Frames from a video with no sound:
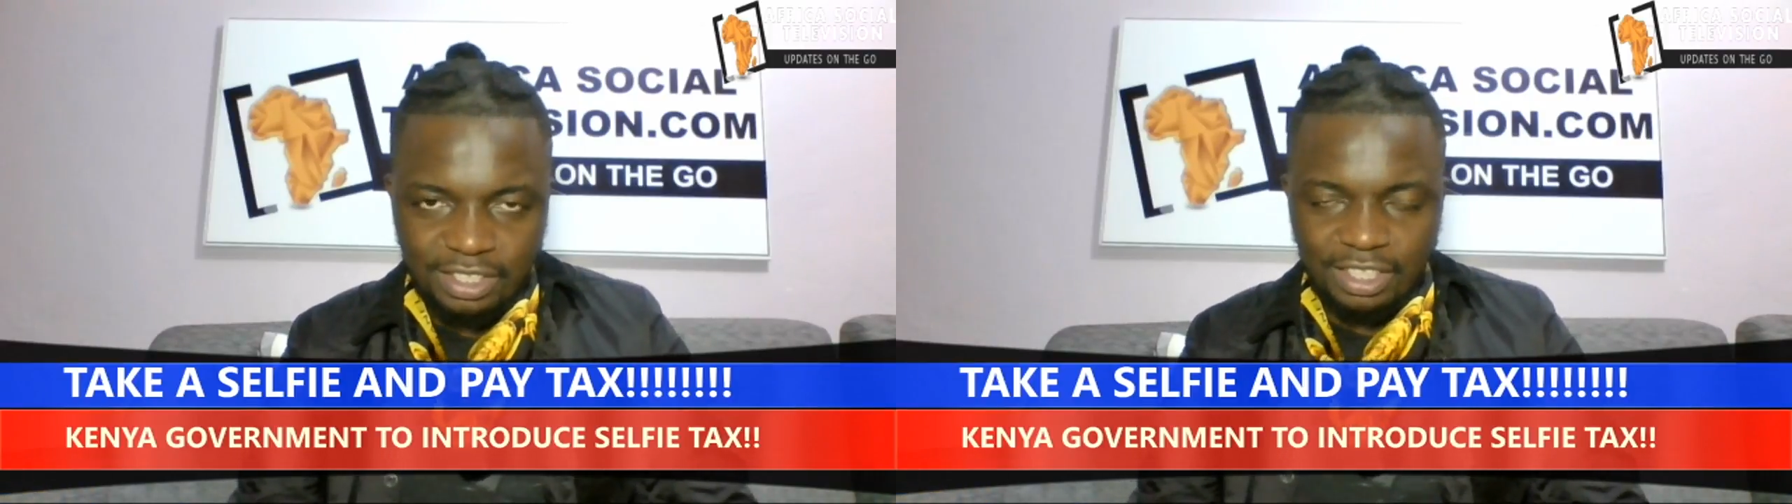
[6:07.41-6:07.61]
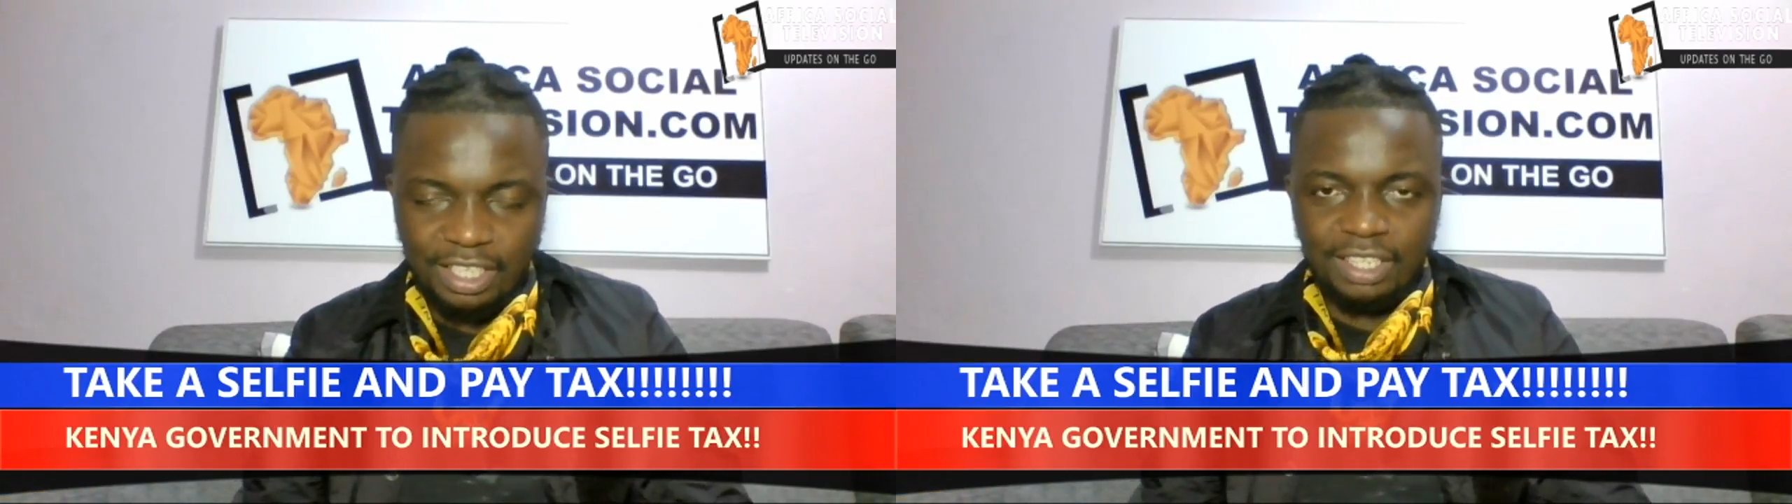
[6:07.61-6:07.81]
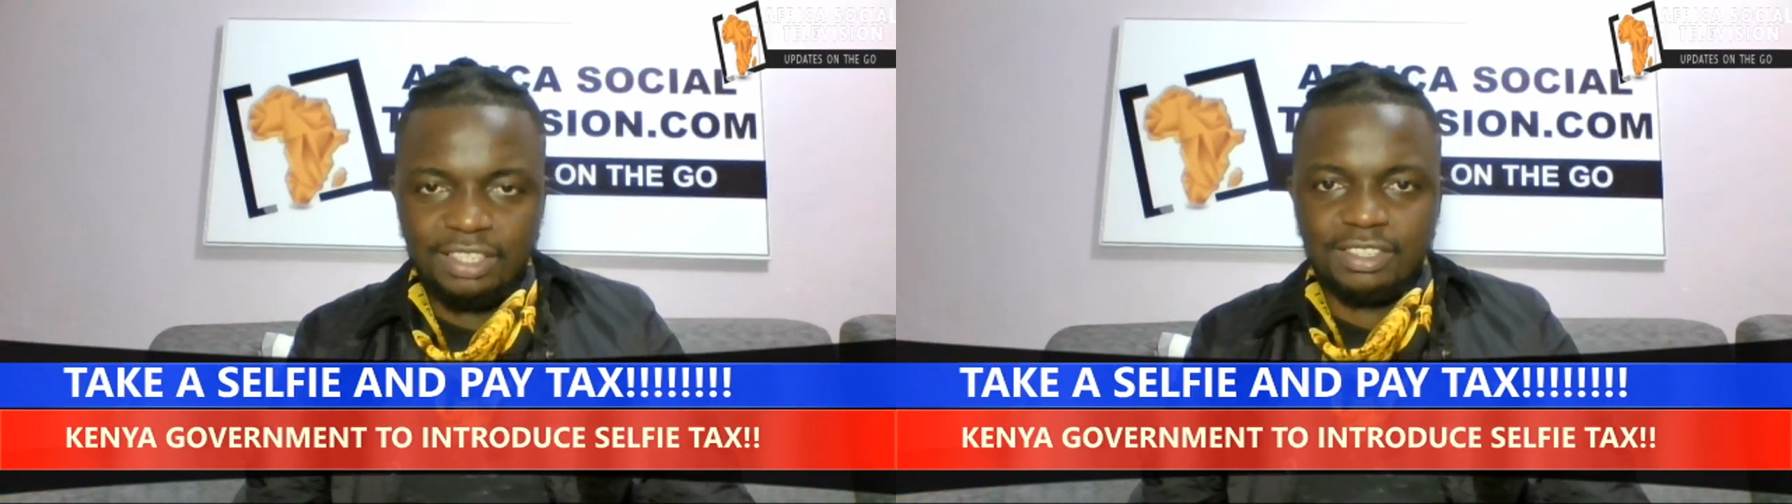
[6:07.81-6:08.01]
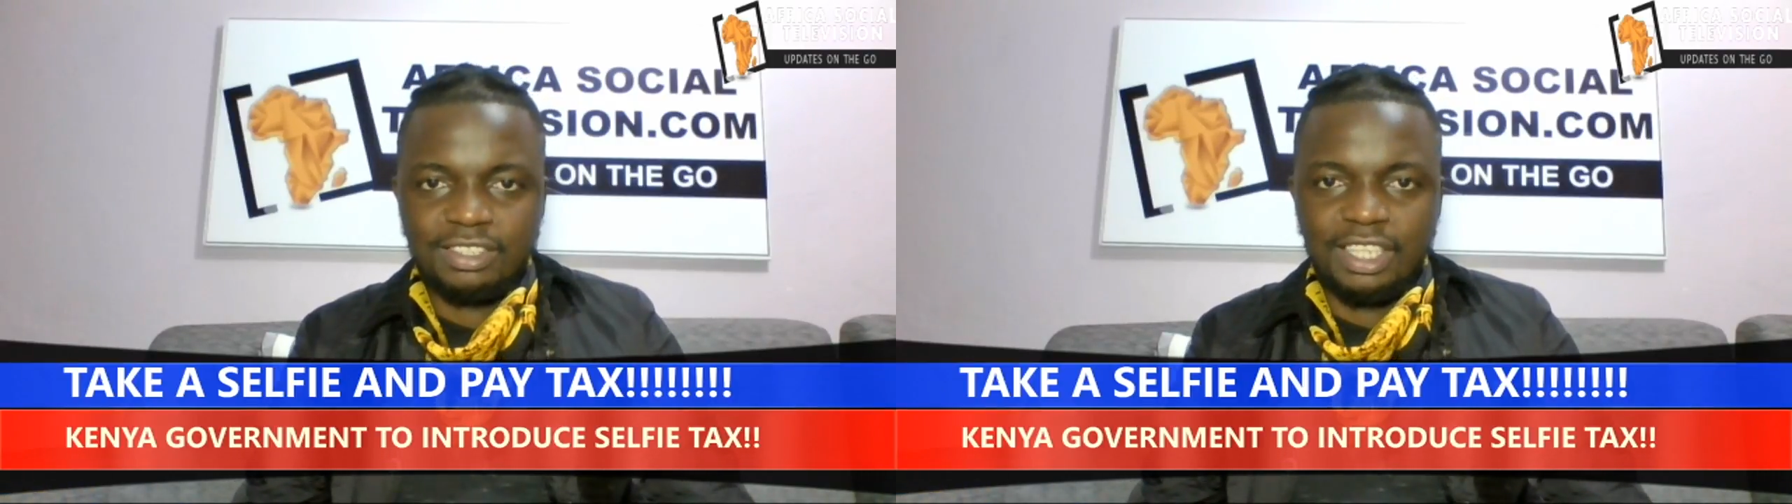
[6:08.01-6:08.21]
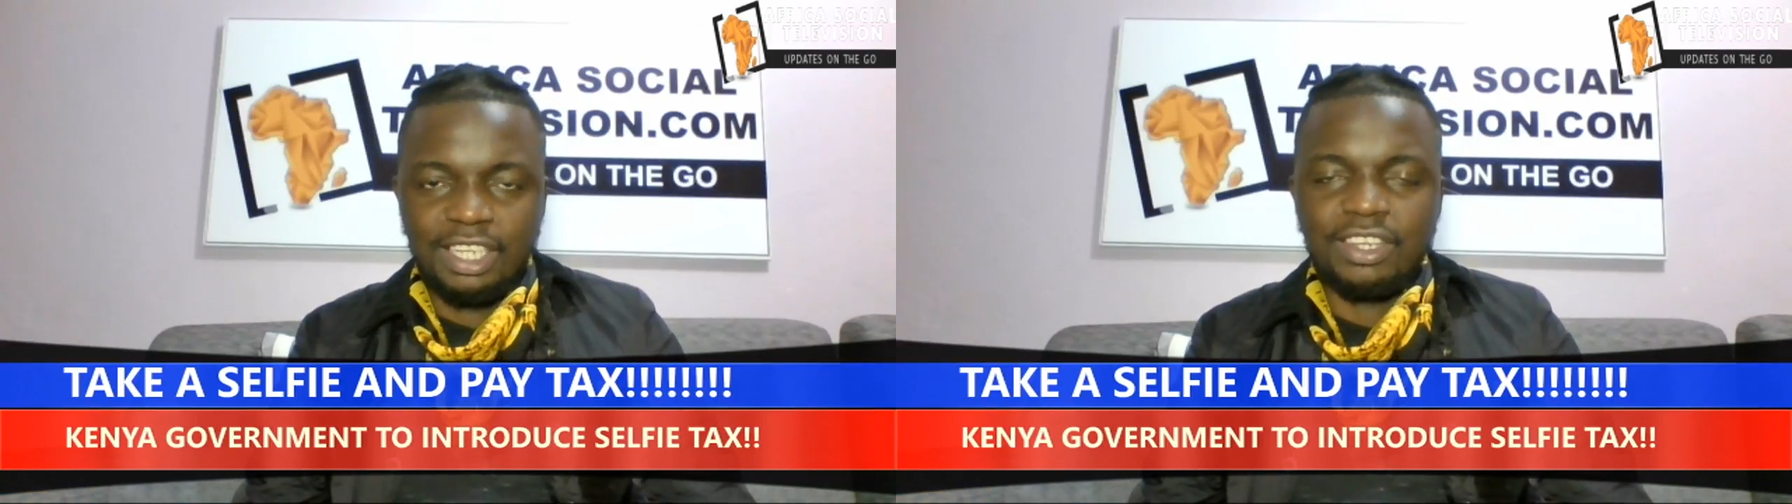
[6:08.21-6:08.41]
yeah,
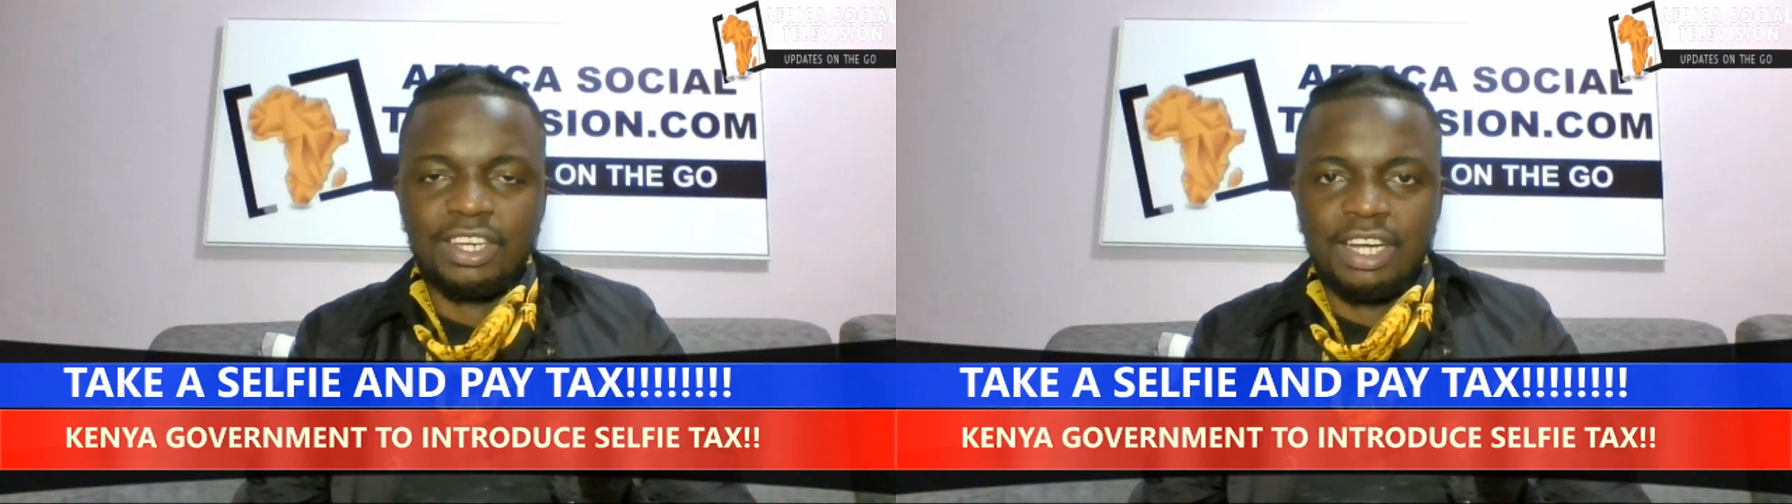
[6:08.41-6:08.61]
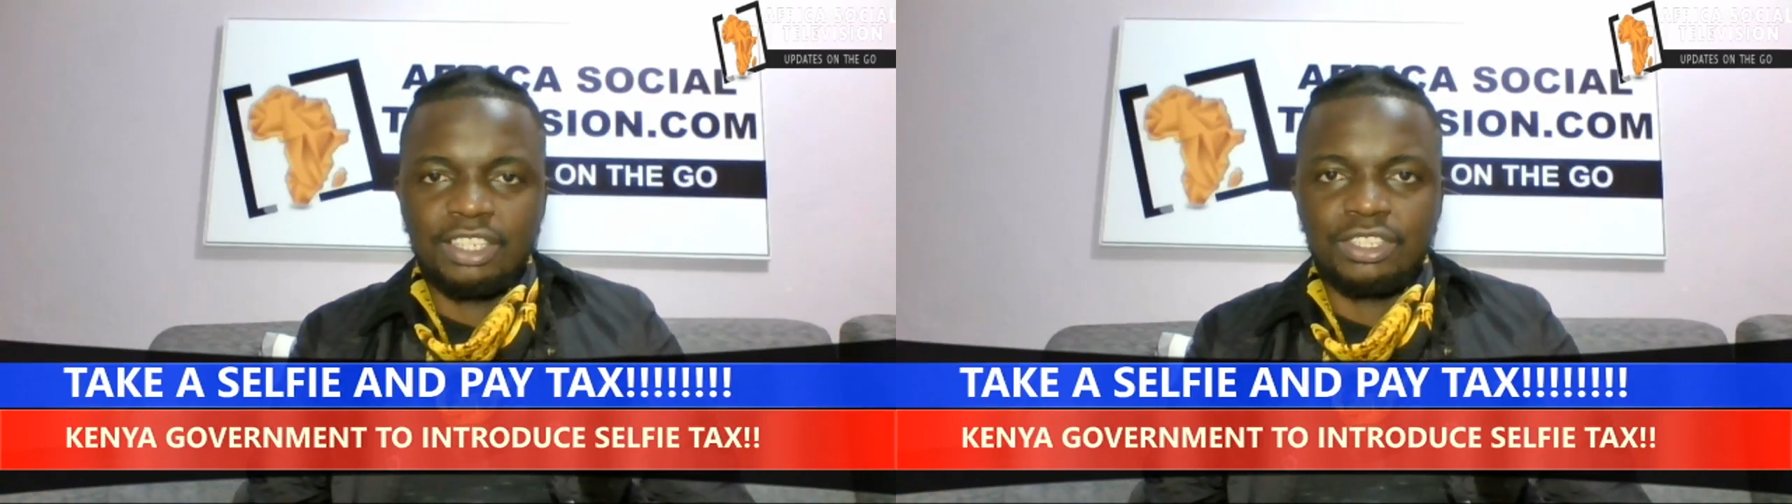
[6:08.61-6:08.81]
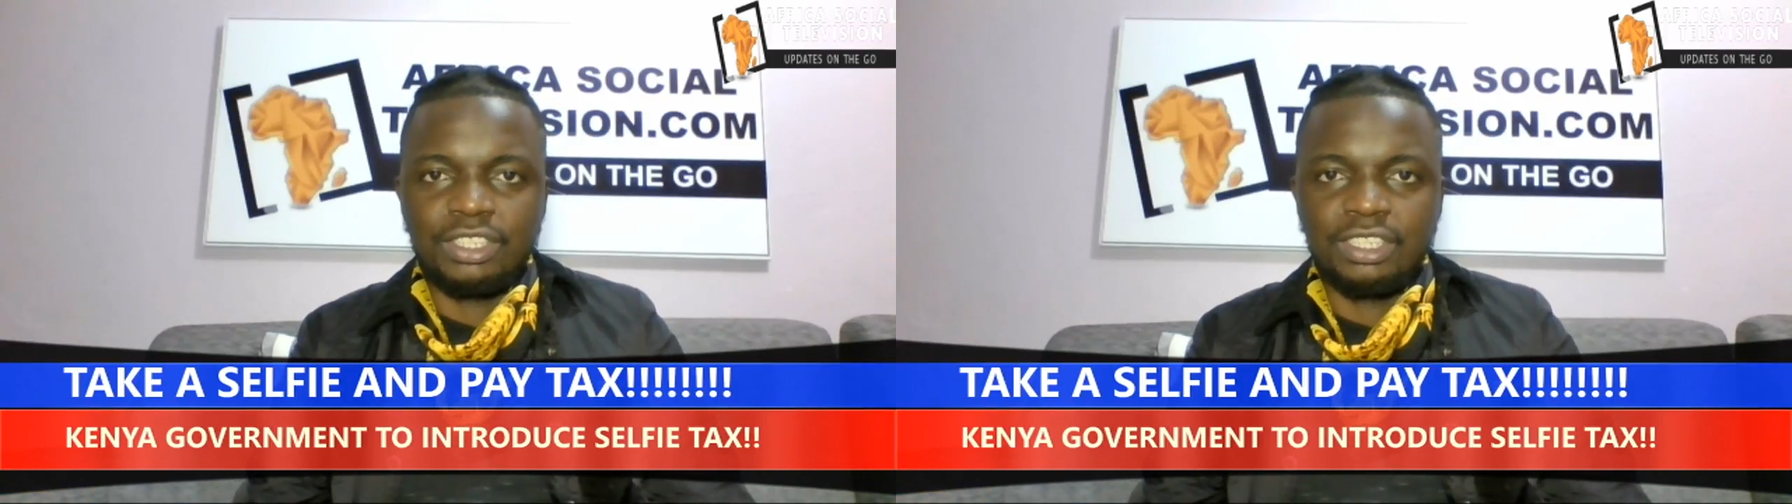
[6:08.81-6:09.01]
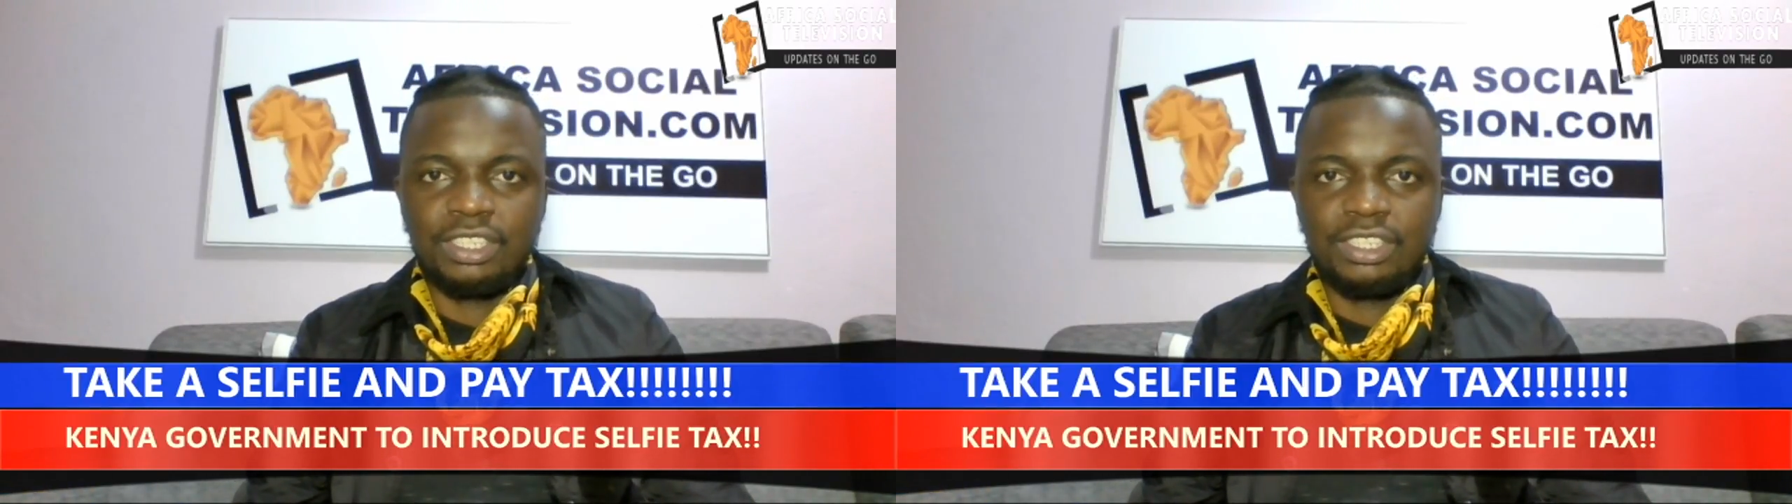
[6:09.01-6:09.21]
in the country.